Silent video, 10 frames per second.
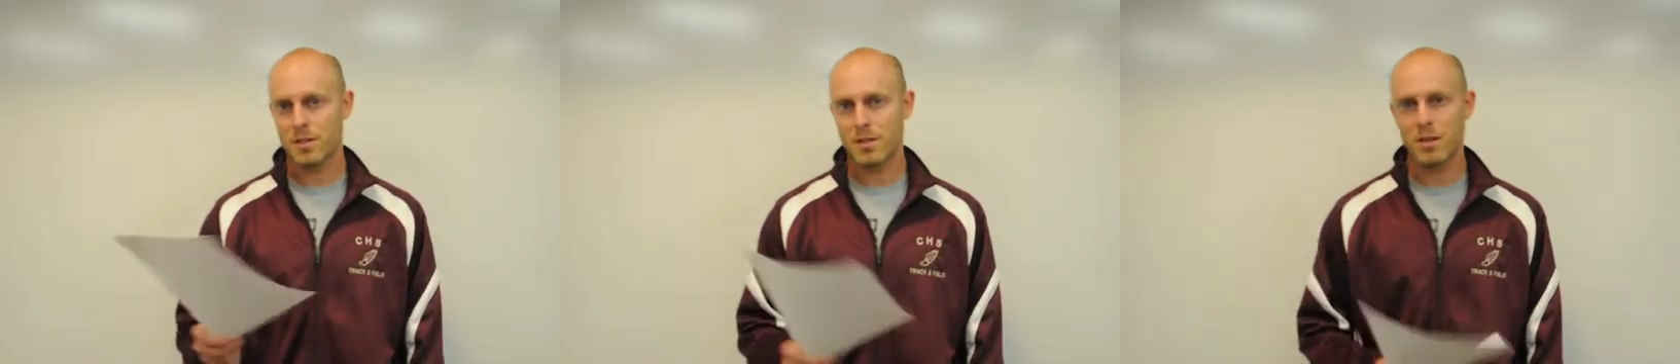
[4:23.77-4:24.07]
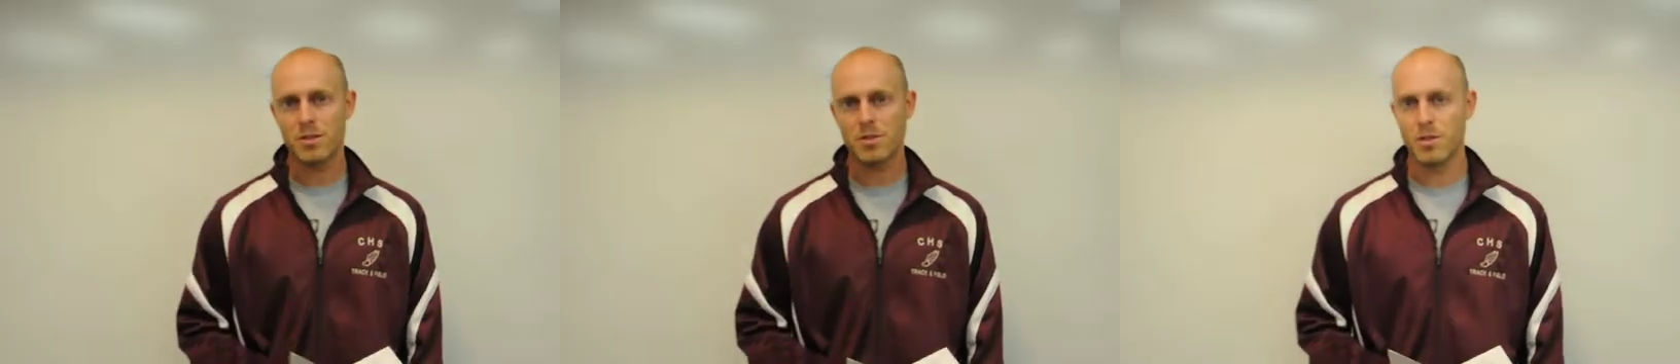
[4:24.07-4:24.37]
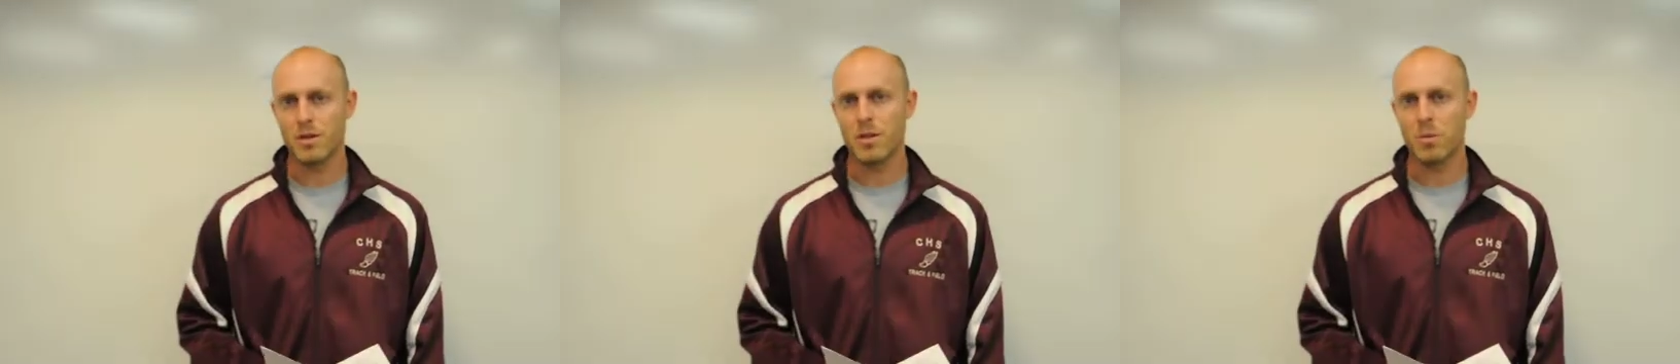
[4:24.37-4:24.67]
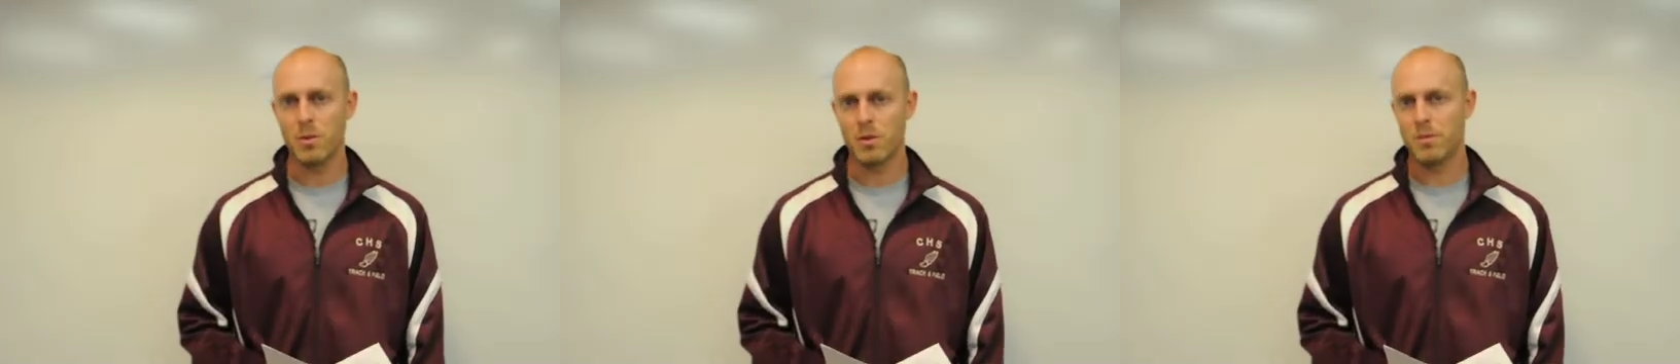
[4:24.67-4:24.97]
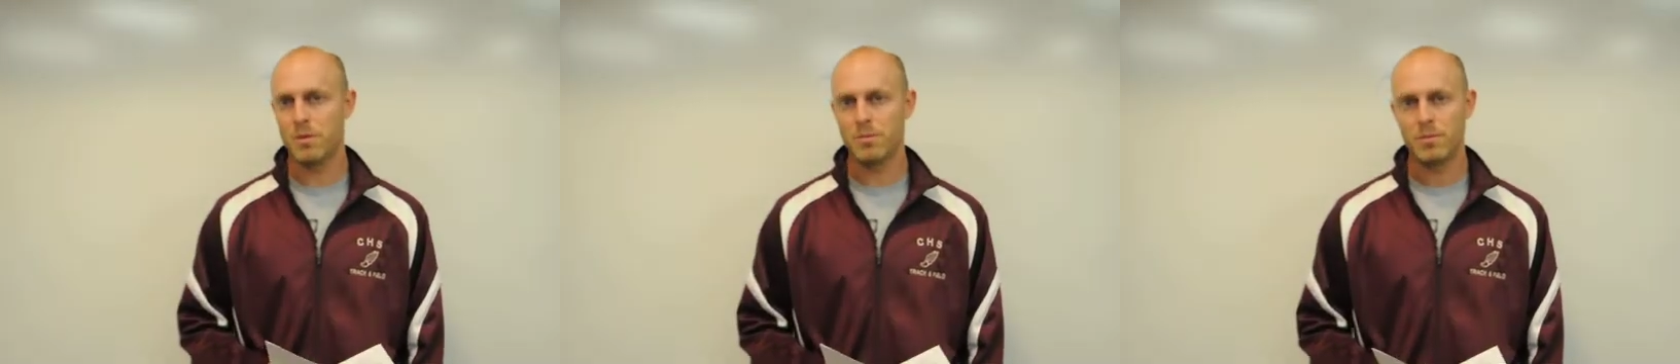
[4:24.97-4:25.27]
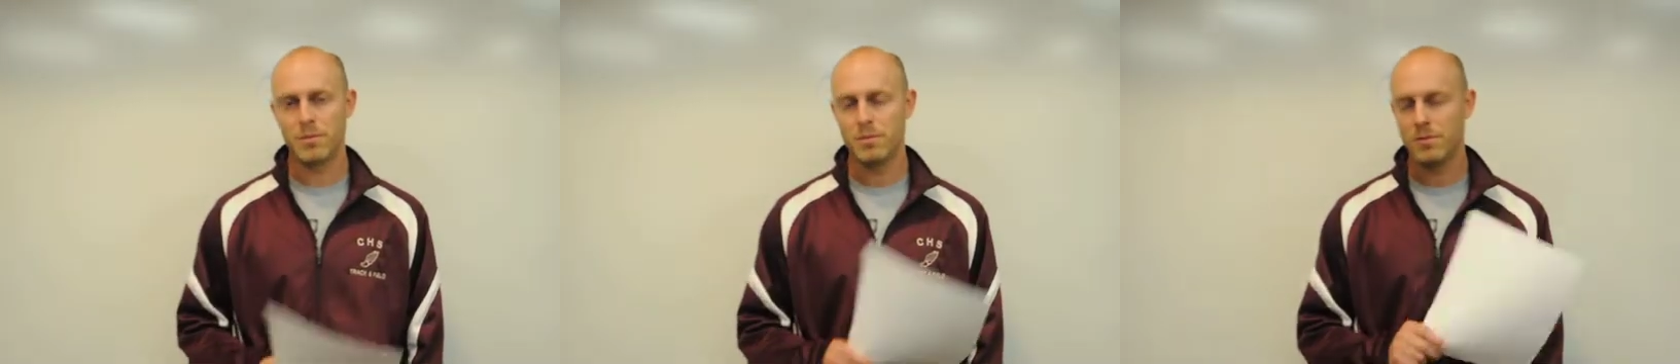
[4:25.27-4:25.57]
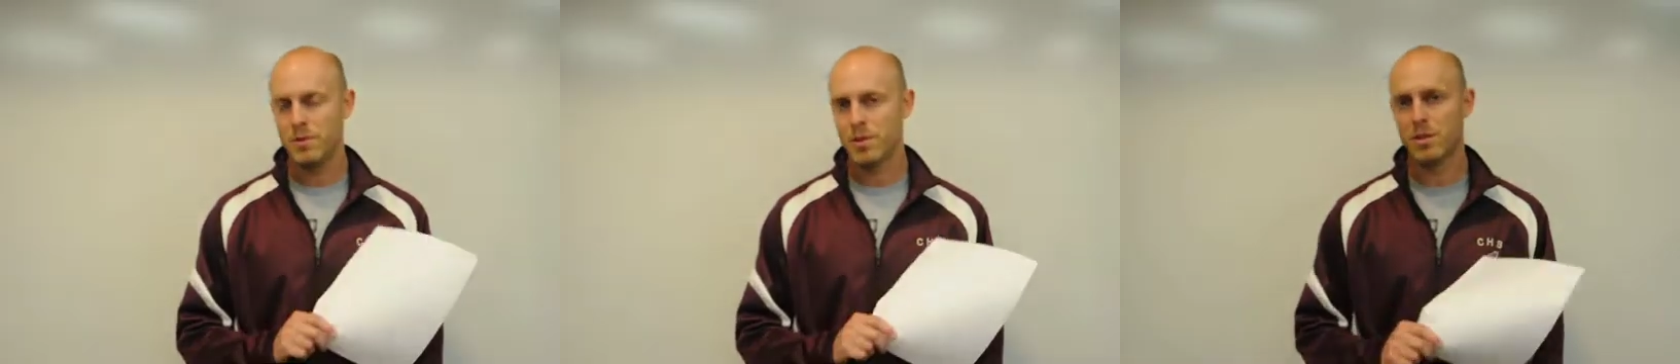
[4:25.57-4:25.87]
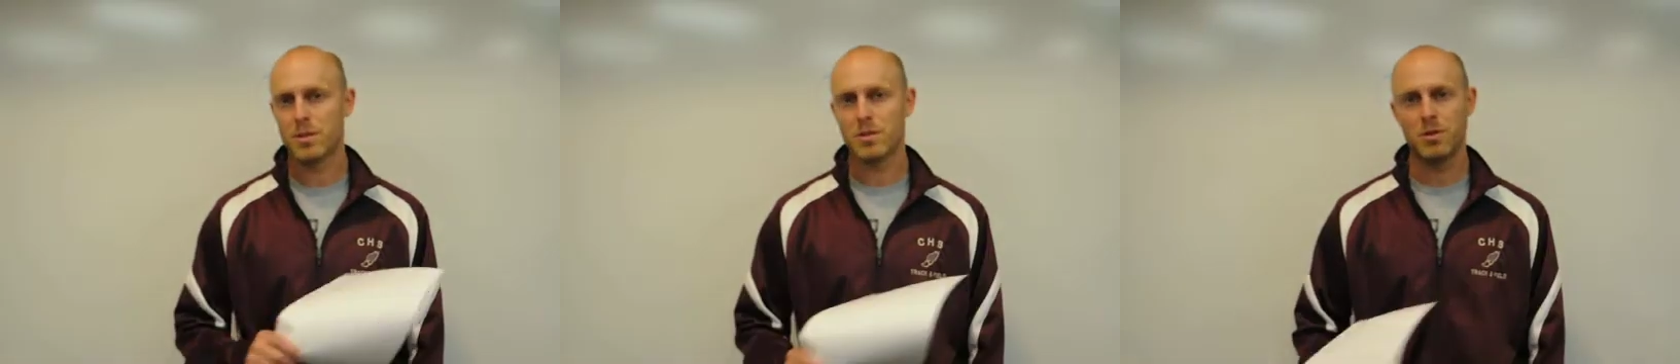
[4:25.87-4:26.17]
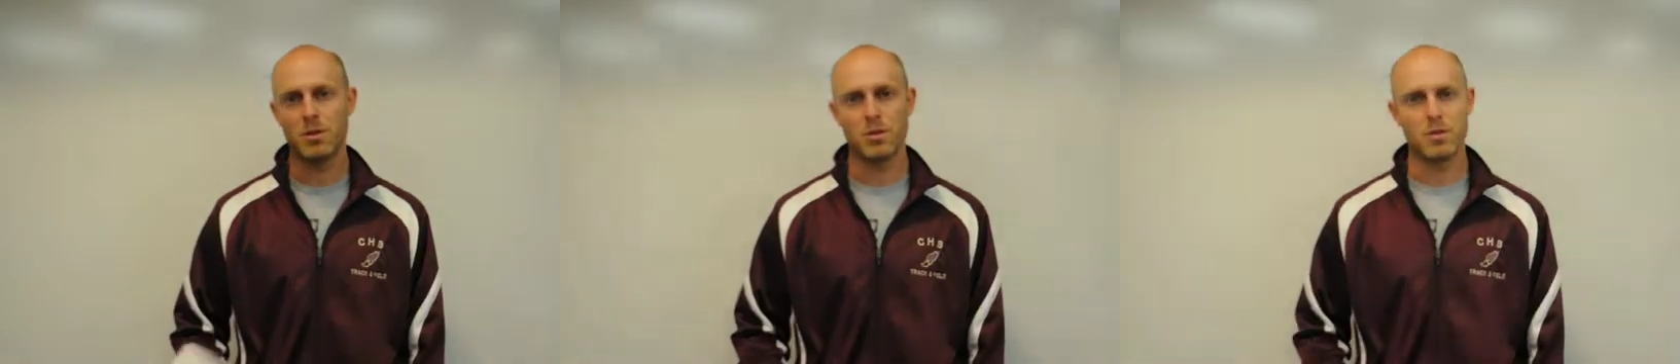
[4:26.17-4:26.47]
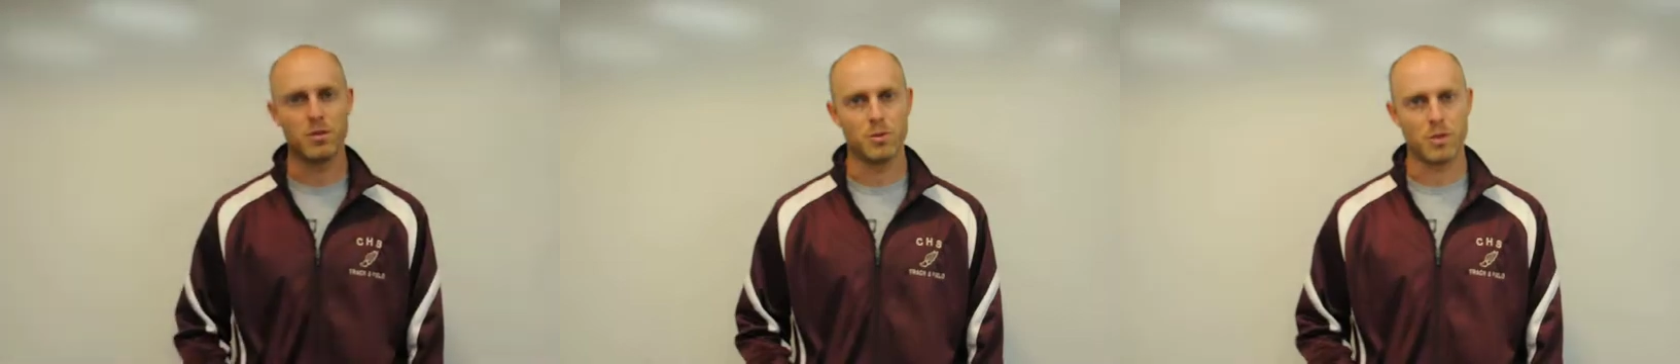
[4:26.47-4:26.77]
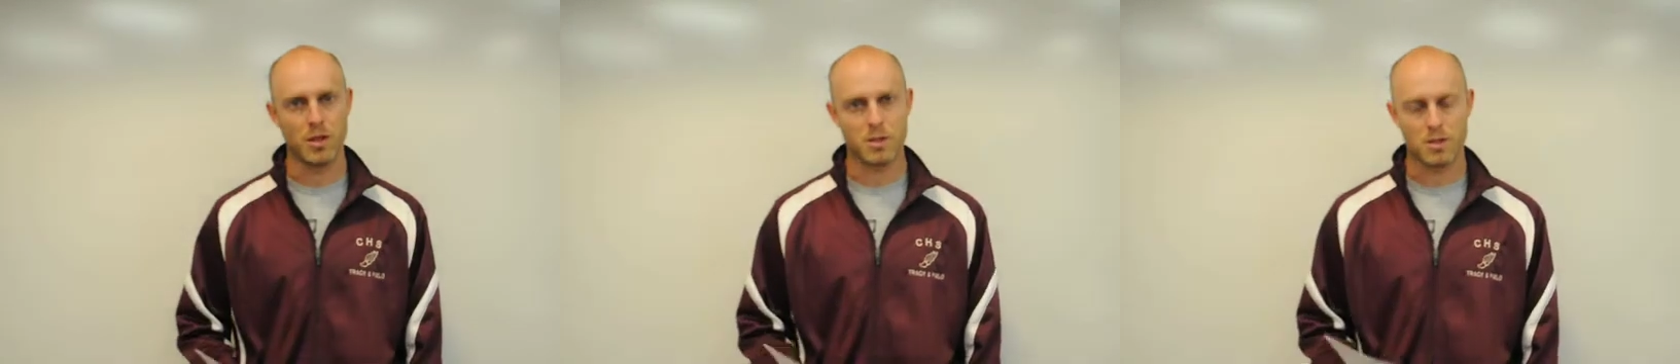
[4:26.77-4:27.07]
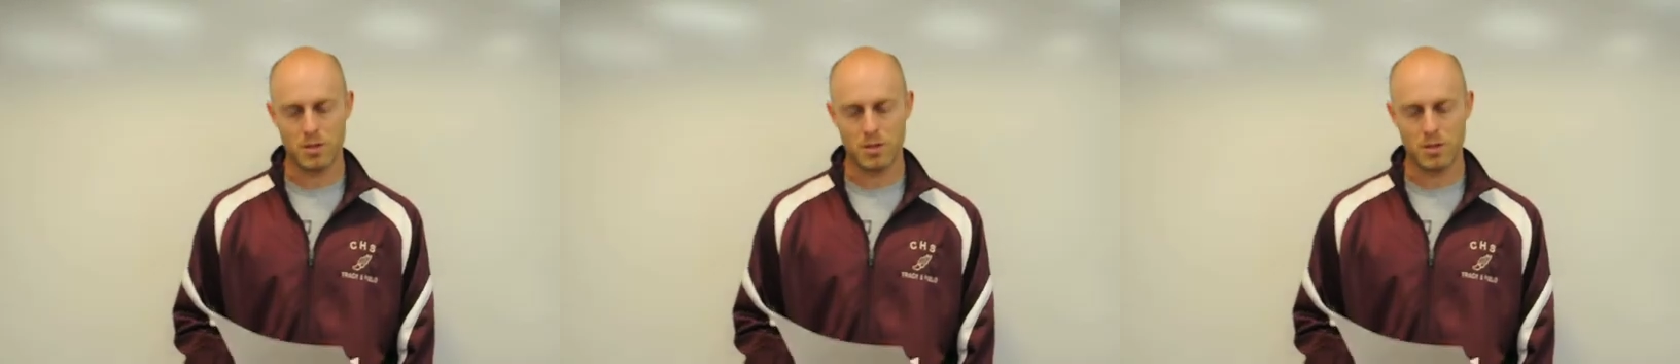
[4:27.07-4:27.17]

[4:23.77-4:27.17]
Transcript: catch you cheating on one of them, you get a 0 on the whole test.